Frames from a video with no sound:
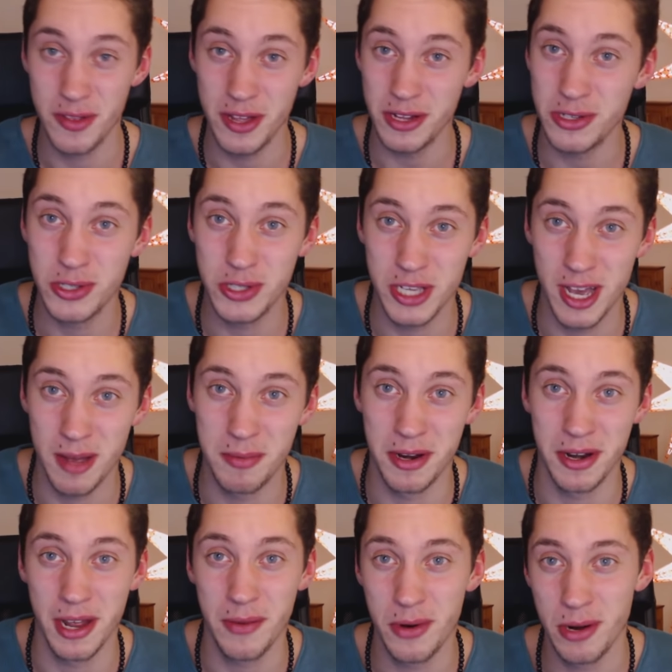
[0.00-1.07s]
that you
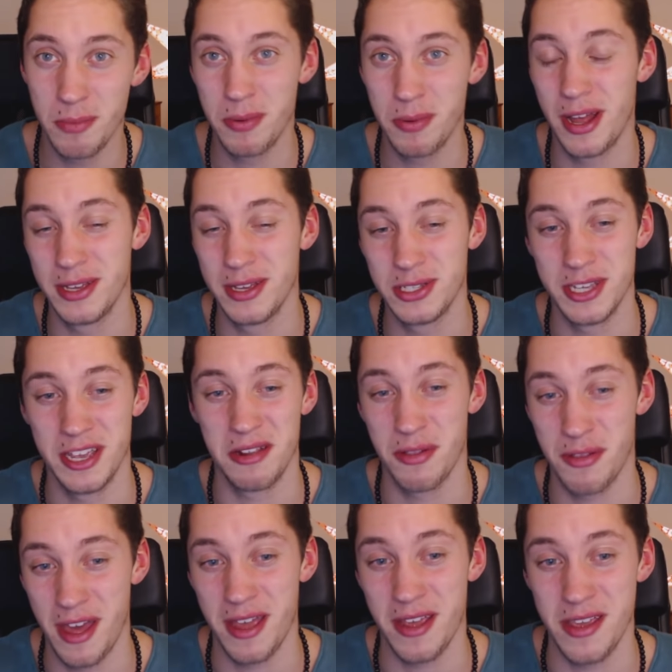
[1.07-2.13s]
subbed, and I will reply
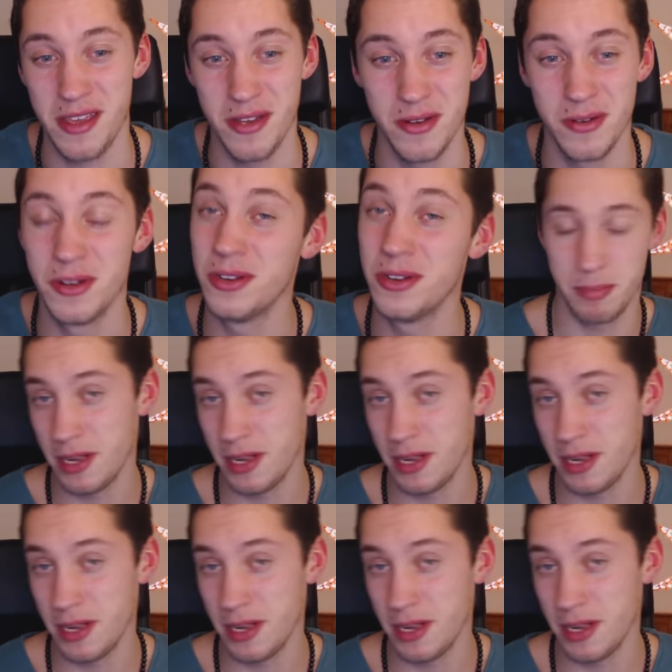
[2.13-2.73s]
saying thank you.